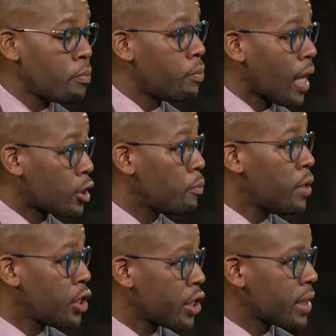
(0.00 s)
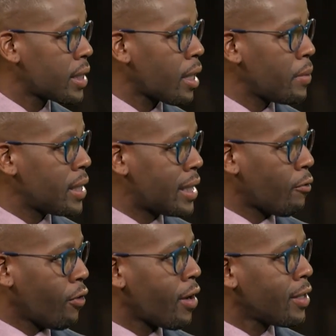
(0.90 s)
that you purchase. I mean, it's
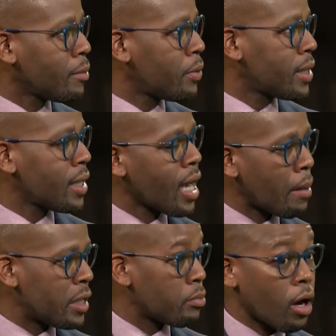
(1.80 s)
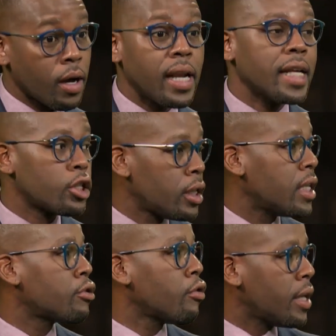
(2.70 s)
difficult to put in a garbage bag unless you
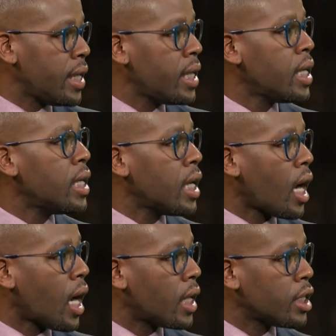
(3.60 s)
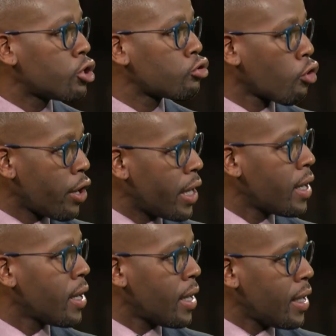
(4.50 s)
literally destroy
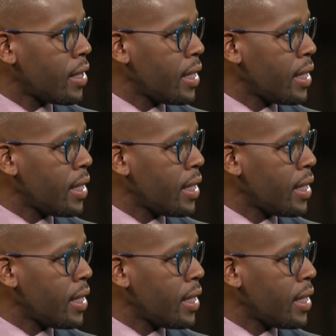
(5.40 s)
not